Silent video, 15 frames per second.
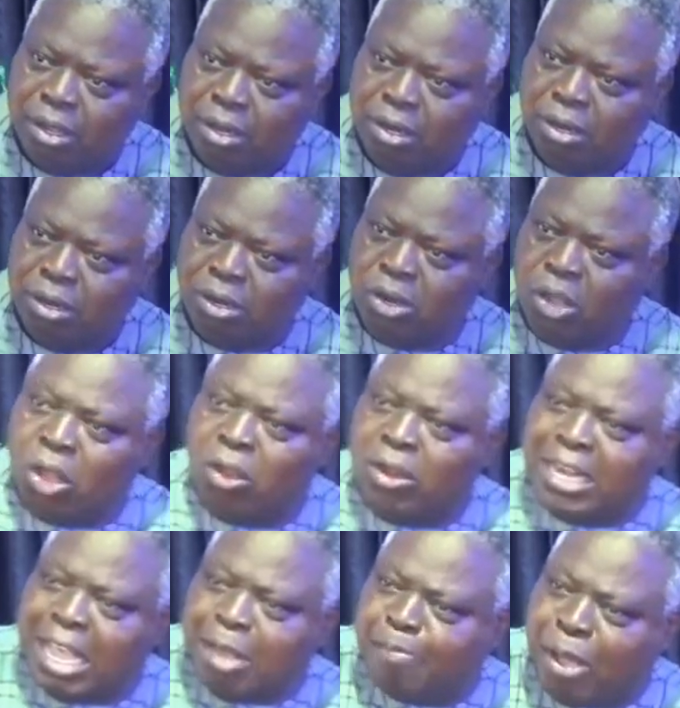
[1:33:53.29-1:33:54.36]
No
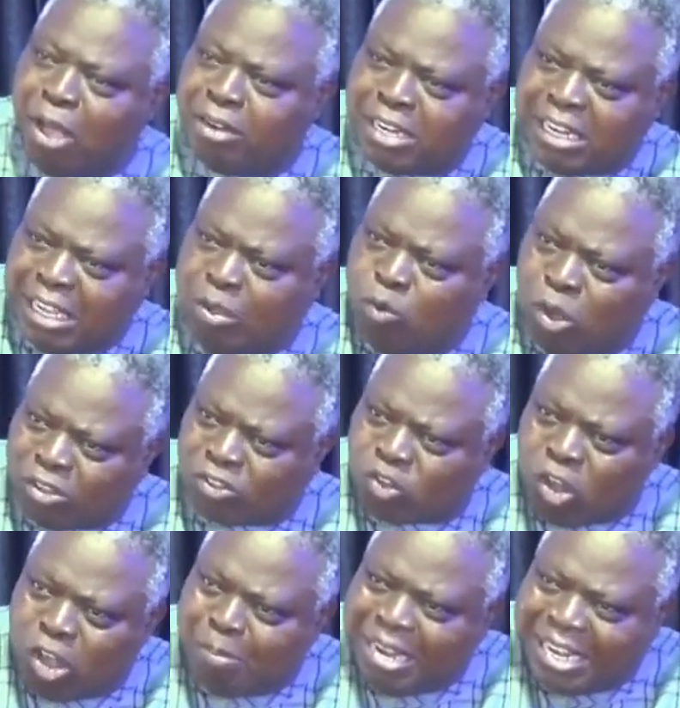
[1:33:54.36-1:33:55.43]
labor, he was
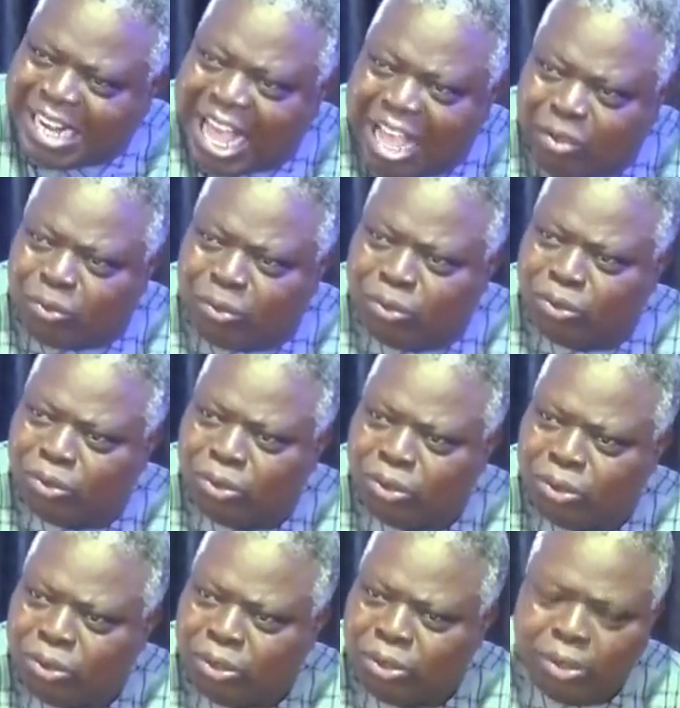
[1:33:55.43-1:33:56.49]
coming down.
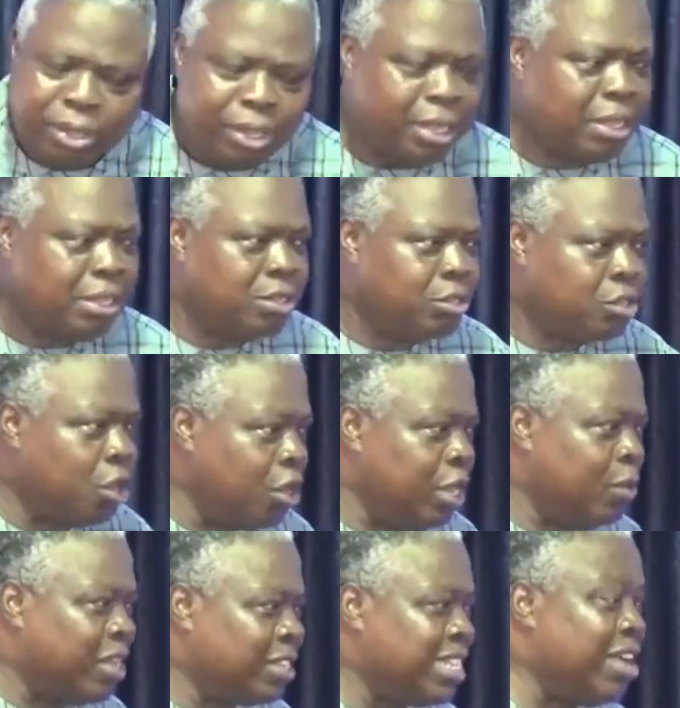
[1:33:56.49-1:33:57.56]
So he
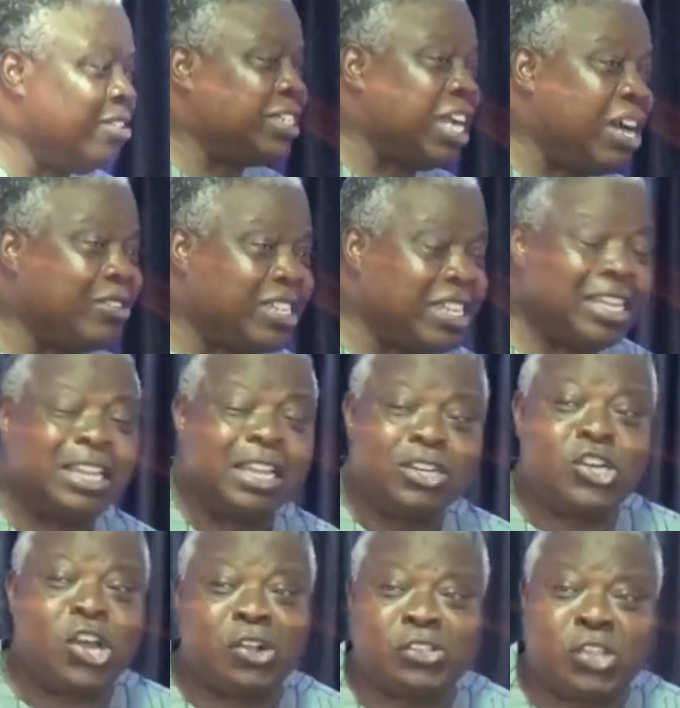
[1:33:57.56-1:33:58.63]
was now shouting,
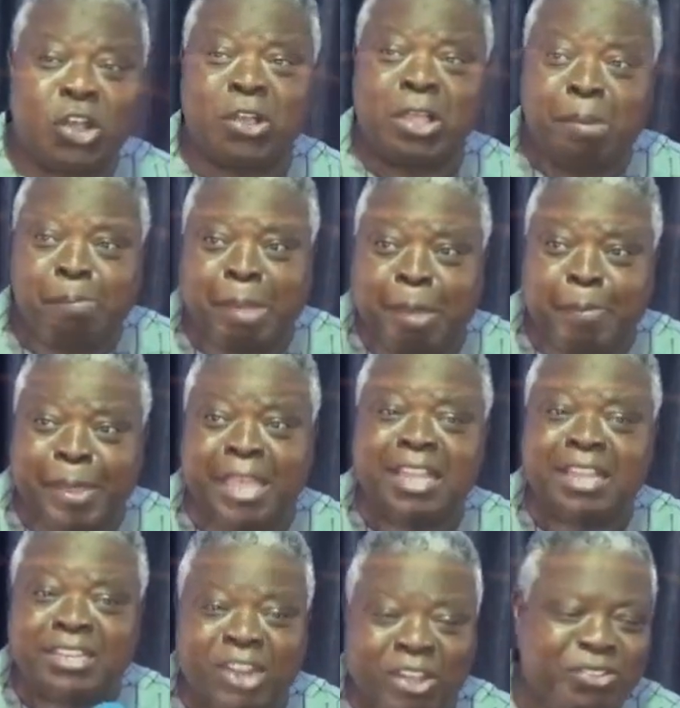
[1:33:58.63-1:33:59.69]
doctor, baby,
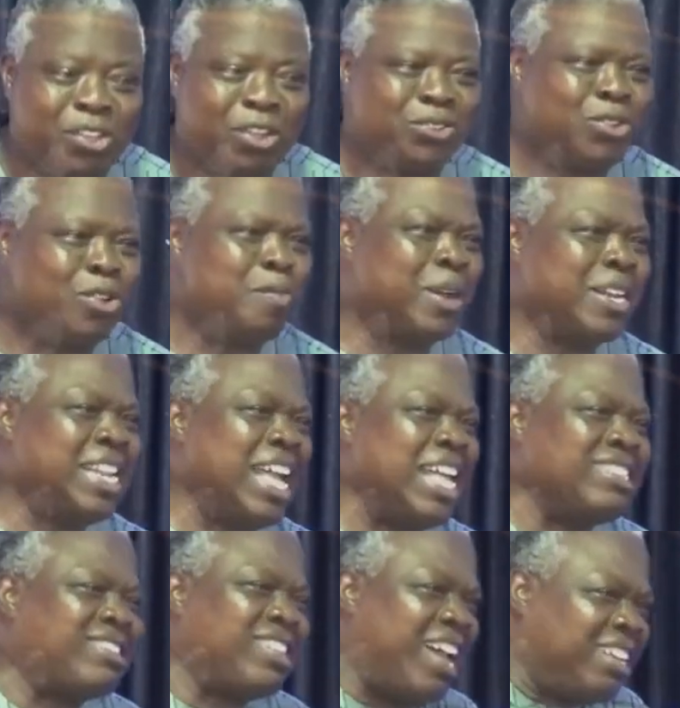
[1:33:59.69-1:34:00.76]
doctor. Nobody
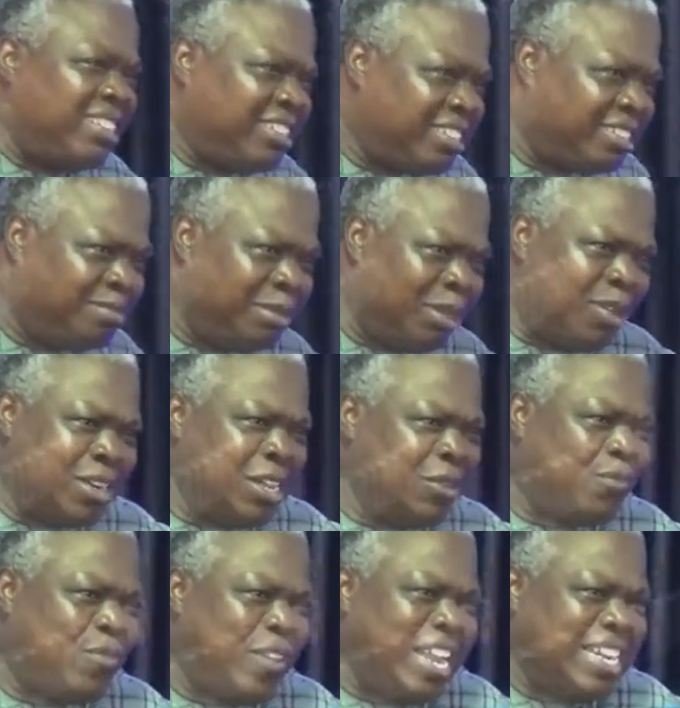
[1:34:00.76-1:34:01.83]
answered, because they
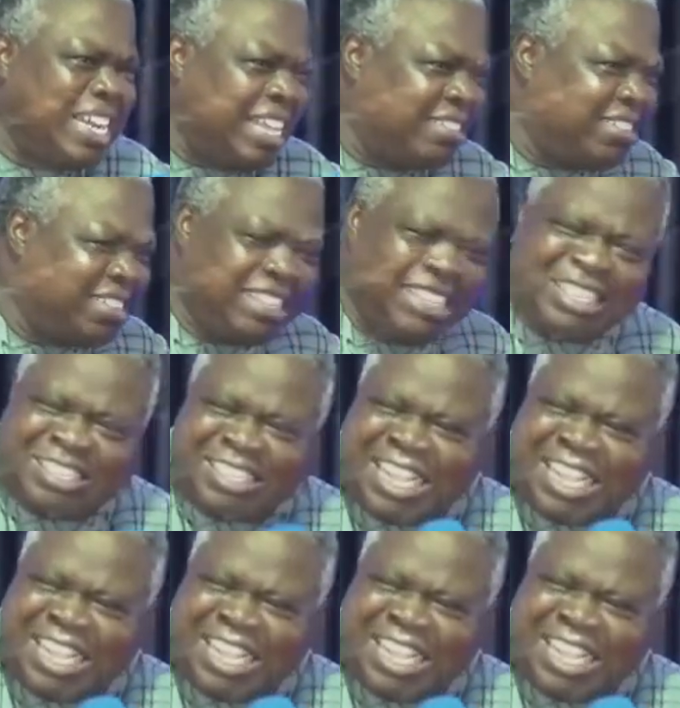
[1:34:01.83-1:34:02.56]
felt that it's